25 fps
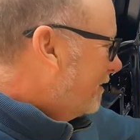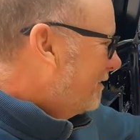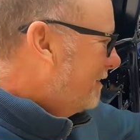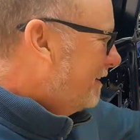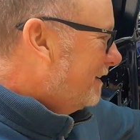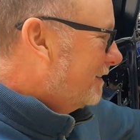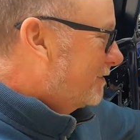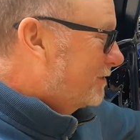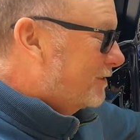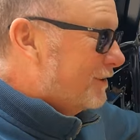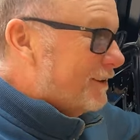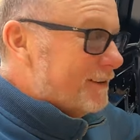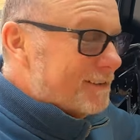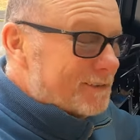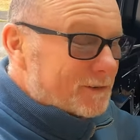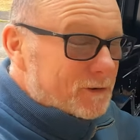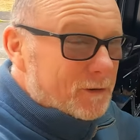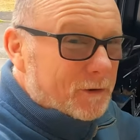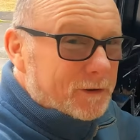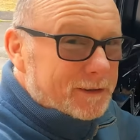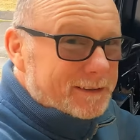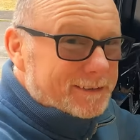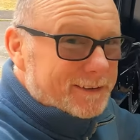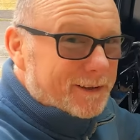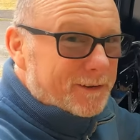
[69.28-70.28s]
it's
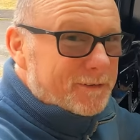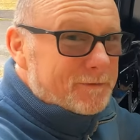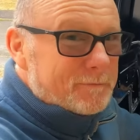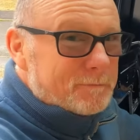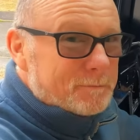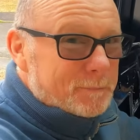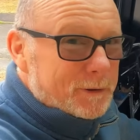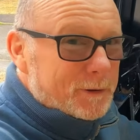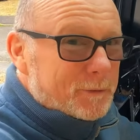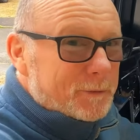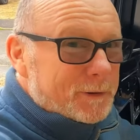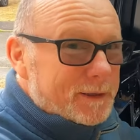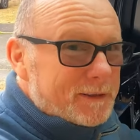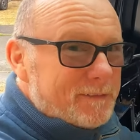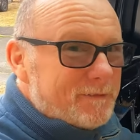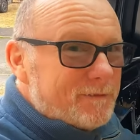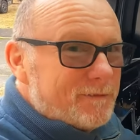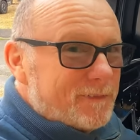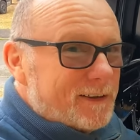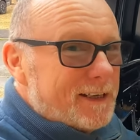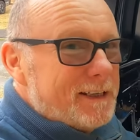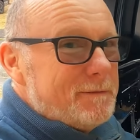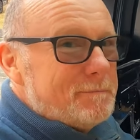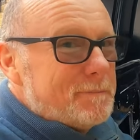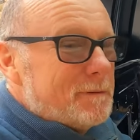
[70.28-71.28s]
got its own built-in
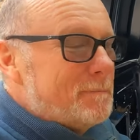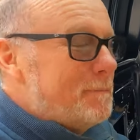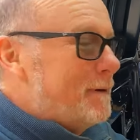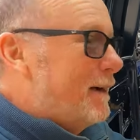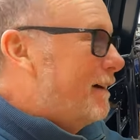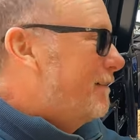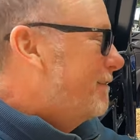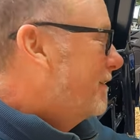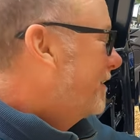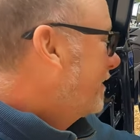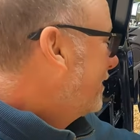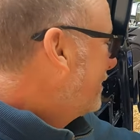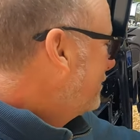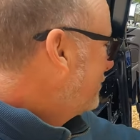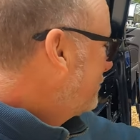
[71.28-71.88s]
vapor barrier